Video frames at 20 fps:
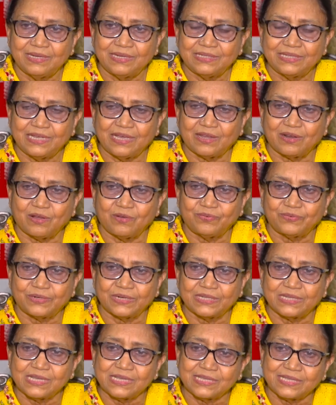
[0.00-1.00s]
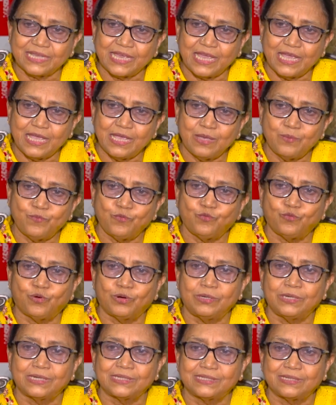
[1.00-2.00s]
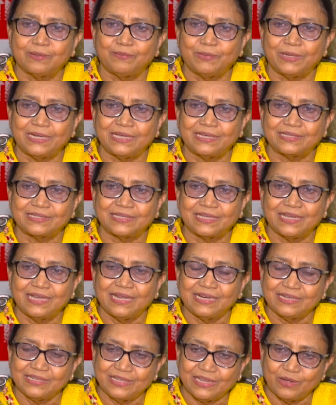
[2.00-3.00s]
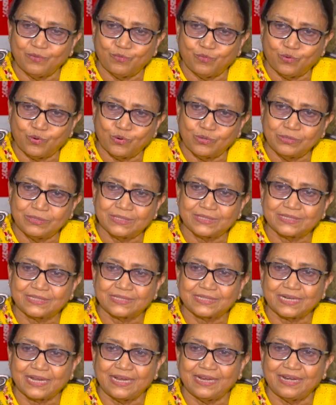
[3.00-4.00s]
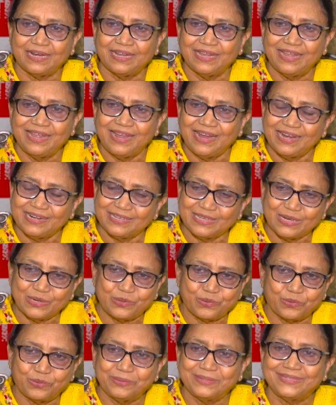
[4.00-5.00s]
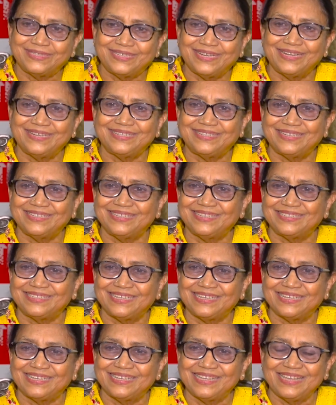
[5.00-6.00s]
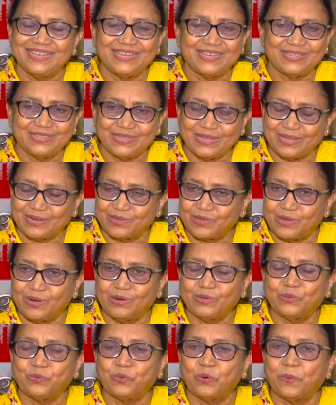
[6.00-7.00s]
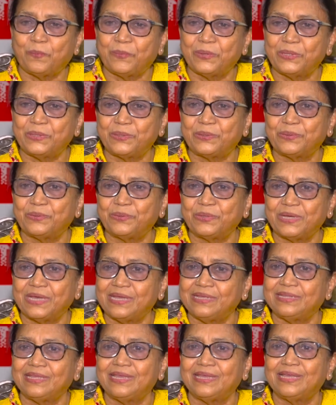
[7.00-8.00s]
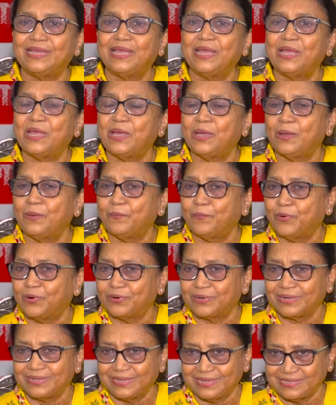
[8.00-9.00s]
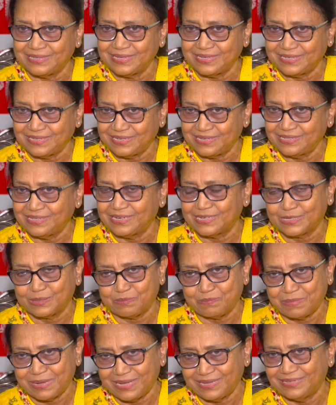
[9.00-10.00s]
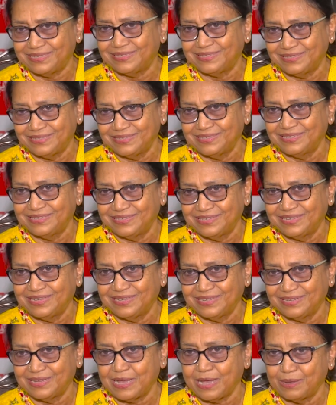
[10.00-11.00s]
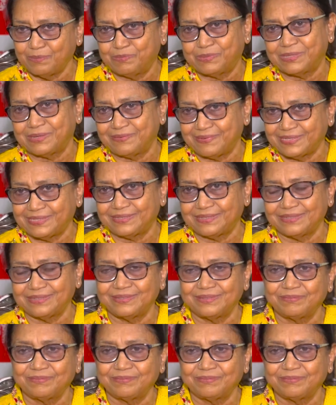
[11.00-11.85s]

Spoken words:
they are after the same old similes, the old style, and they don't change anything. They are not open to any modernization. That's my observation.